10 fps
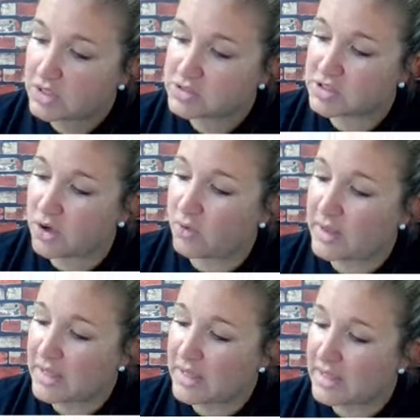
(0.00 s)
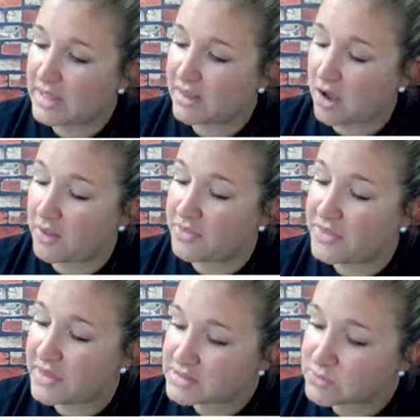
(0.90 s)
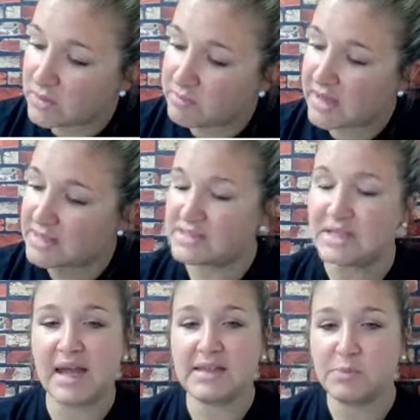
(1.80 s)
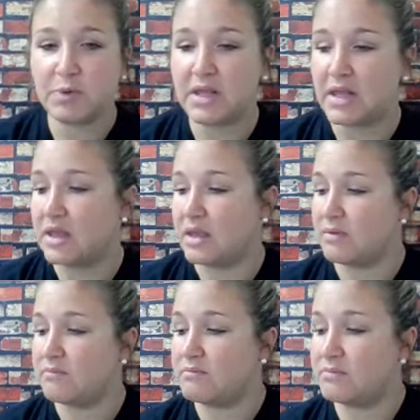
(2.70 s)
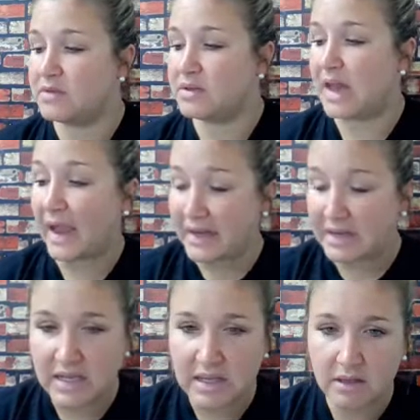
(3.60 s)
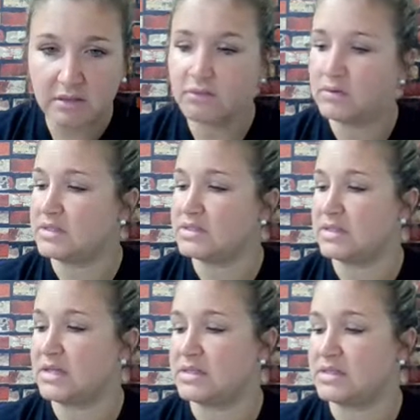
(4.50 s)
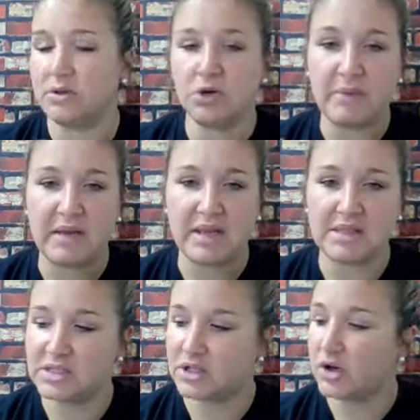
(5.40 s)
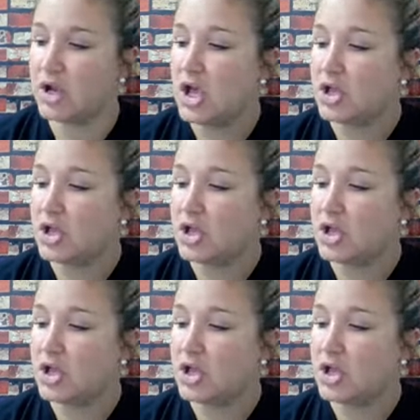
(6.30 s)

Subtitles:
So on this one, because it's a nice pretty 90, it's a little bit easier.